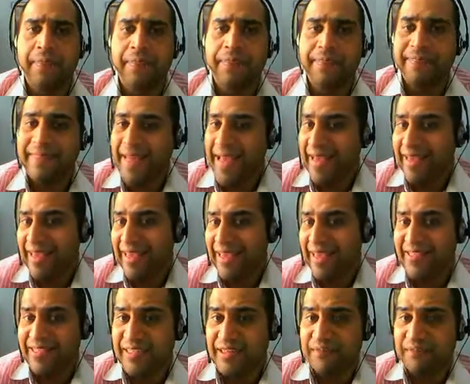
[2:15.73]
That
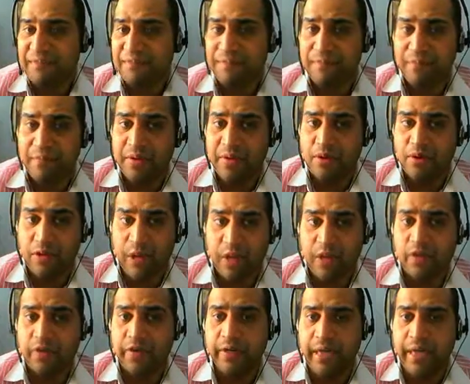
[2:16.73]
isn't
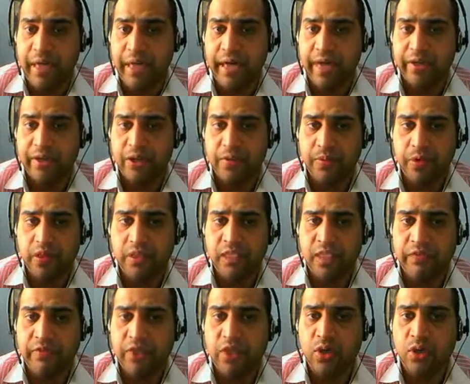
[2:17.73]
relevant either, because
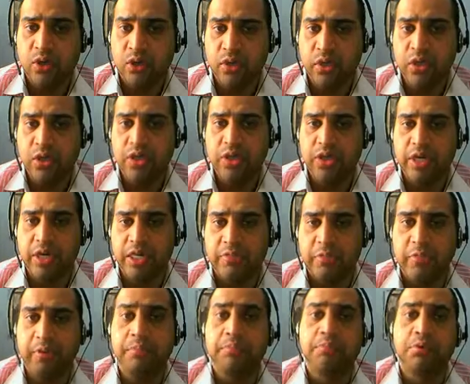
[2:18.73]
even though clinical trials
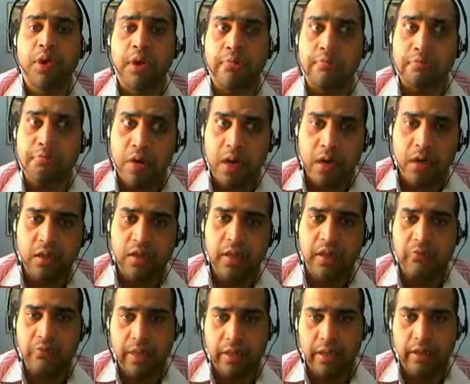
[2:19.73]
may be primarily
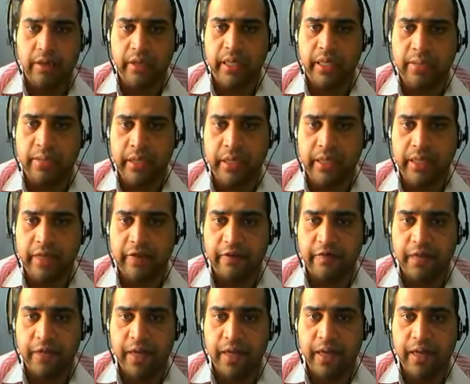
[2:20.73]
regulated by the
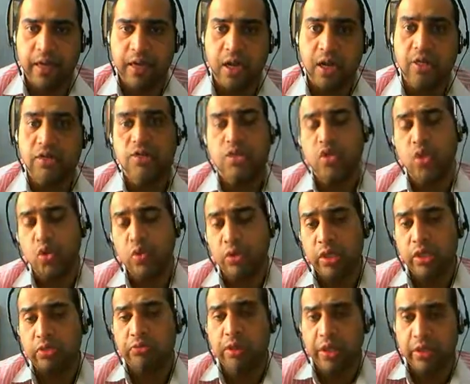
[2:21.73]
FDA and not
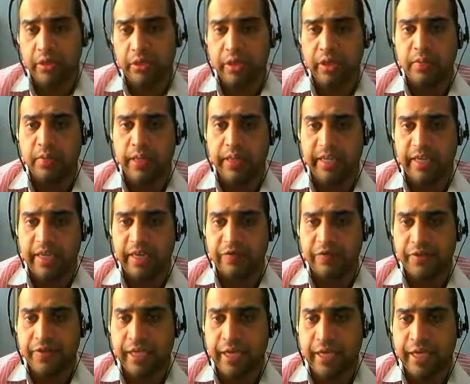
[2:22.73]
solely regulated by the
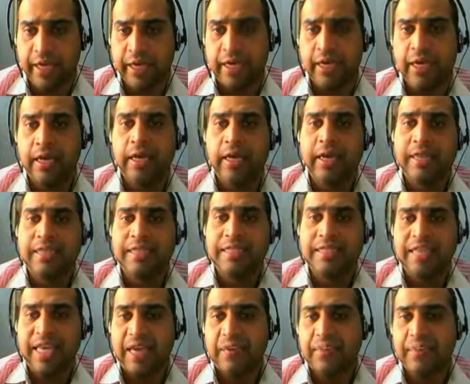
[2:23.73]
FDA,
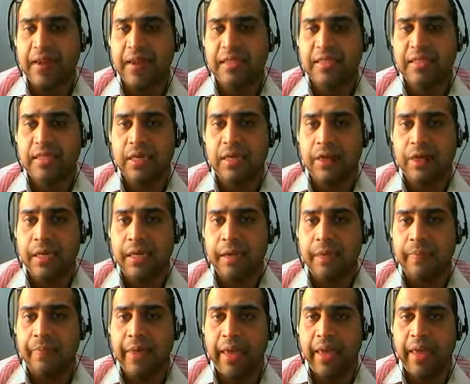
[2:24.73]
CMS
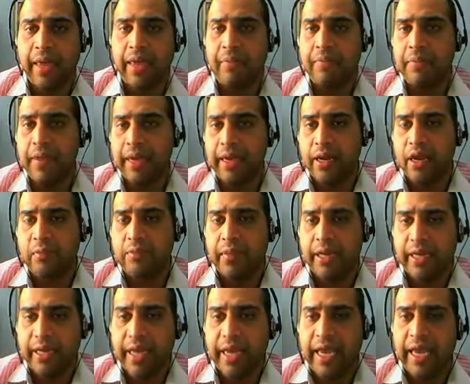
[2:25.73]
and Medicare and
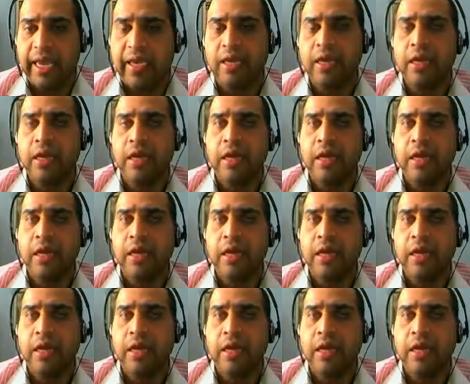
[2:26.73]
Medicaid